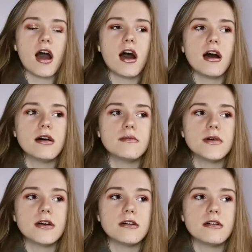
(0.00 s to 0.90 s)

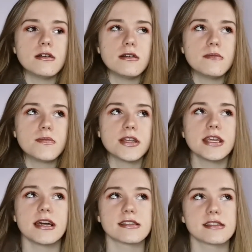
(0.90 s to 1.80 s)
But
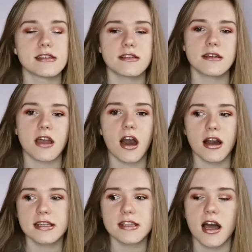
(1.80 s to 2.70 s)
yes, the
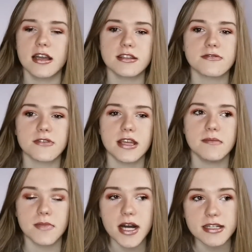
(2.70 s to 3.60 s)
car is kind of,
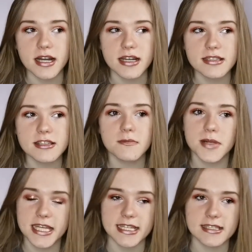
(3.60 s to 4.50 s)
in my eyes,
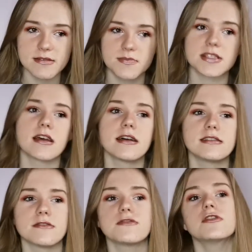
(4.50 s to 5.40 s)
complete,
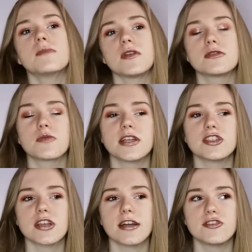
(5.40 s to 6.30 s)
besides a few mods
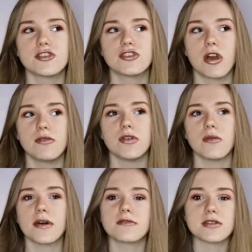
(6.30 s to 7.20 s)
which I just don't
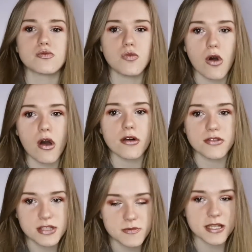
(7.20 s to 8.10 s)
know whether it's
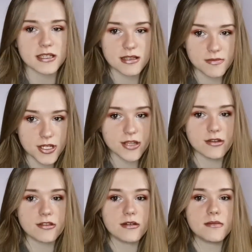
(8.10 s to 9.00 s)
worth spending the money
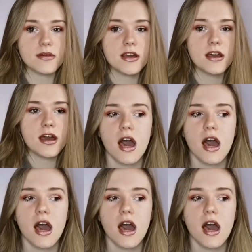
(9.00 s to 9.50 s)
on them.